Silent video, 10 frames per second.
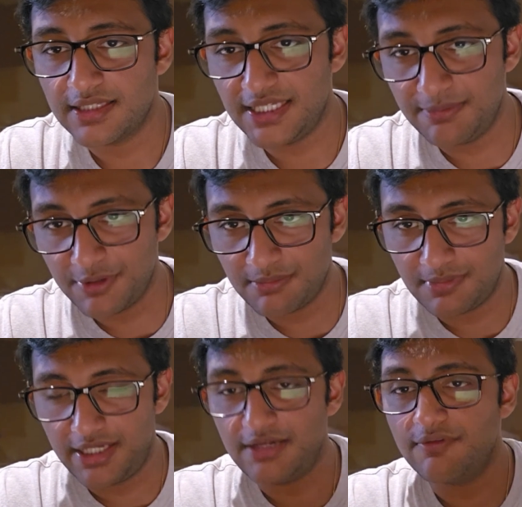keep in
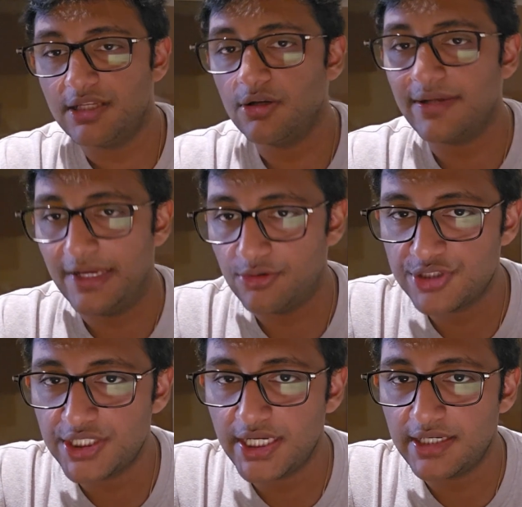mind, when you're
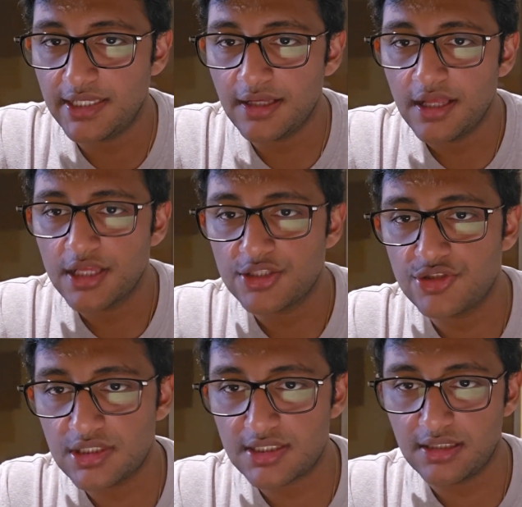negotiating,
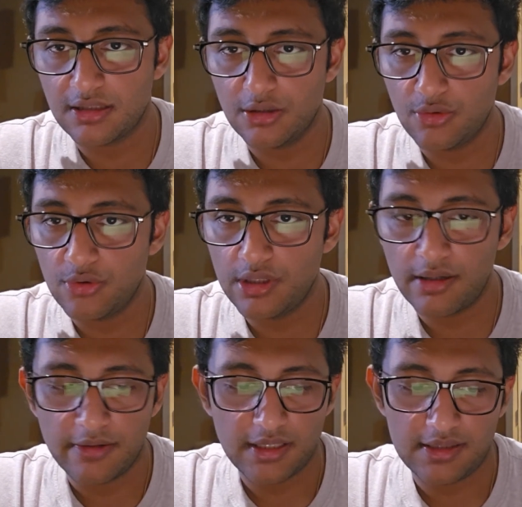just include
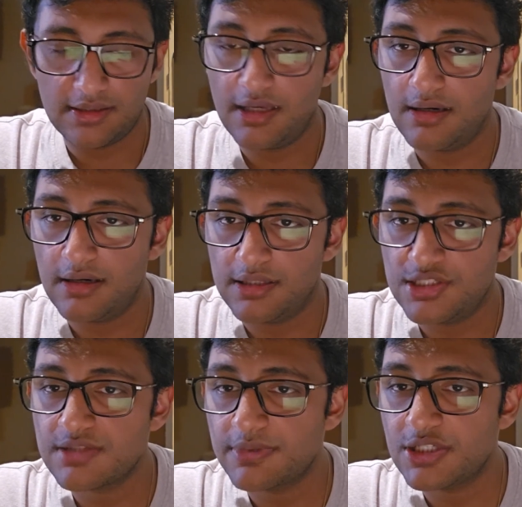
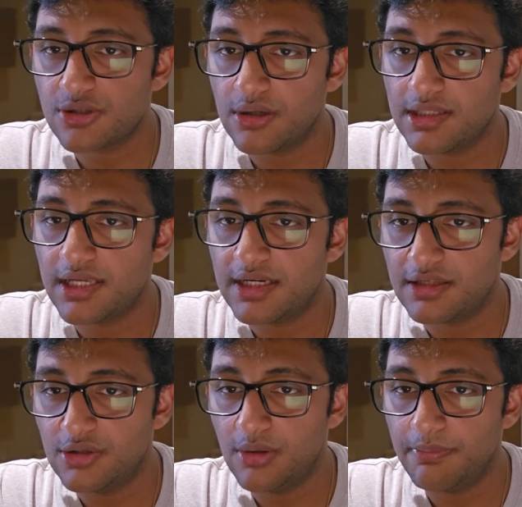just be sure that
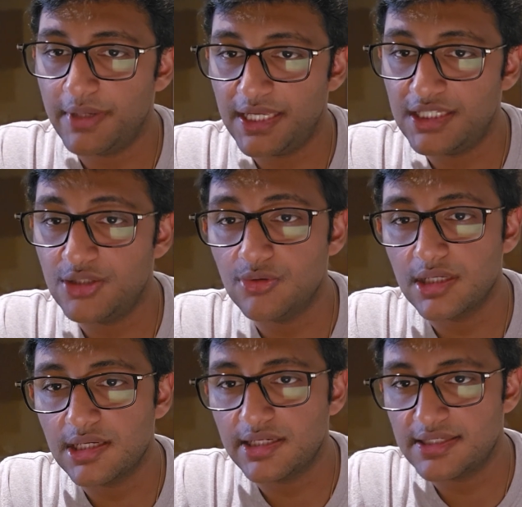you're paying
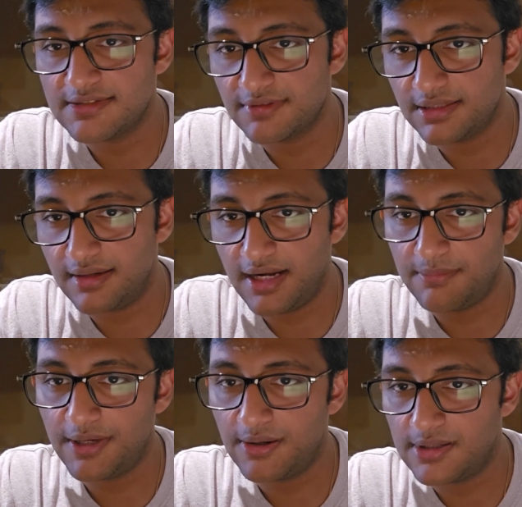utilities with the rent,
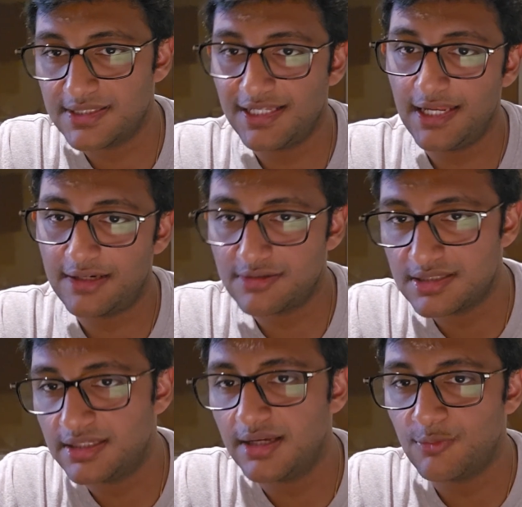because
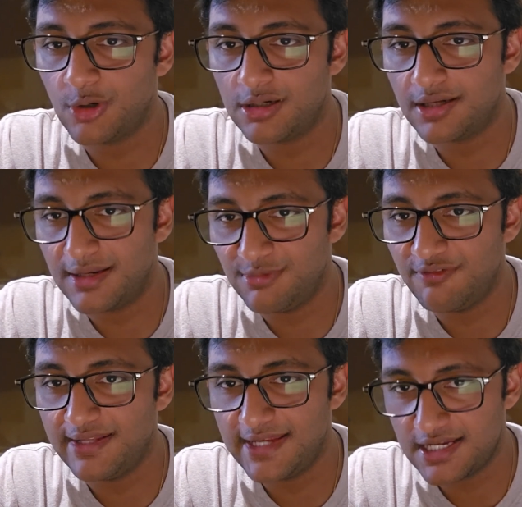electricity and water can be
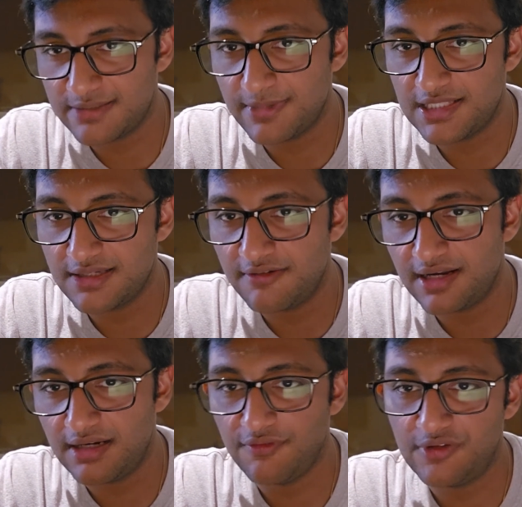very expensive,
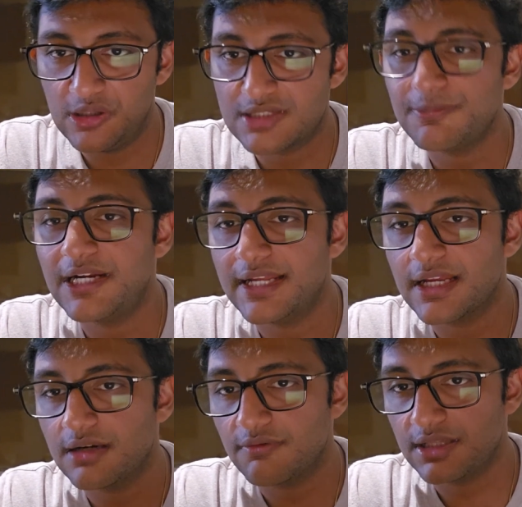and if you're splitting
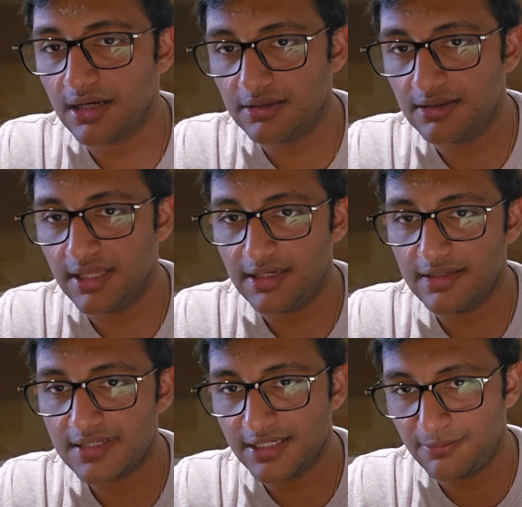it with other
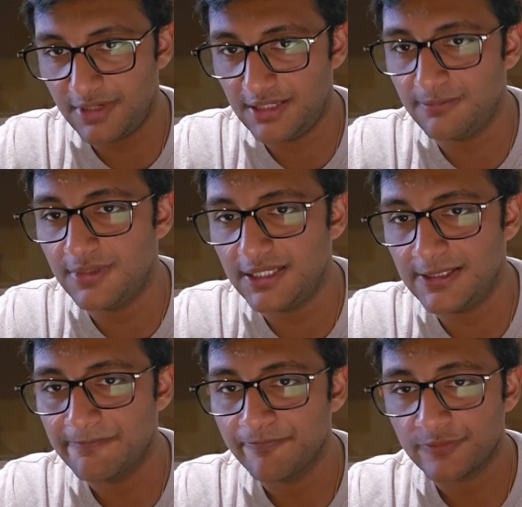tenants, it might be
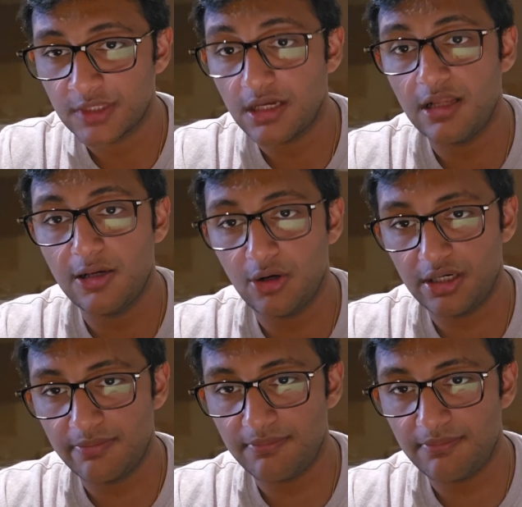a lot.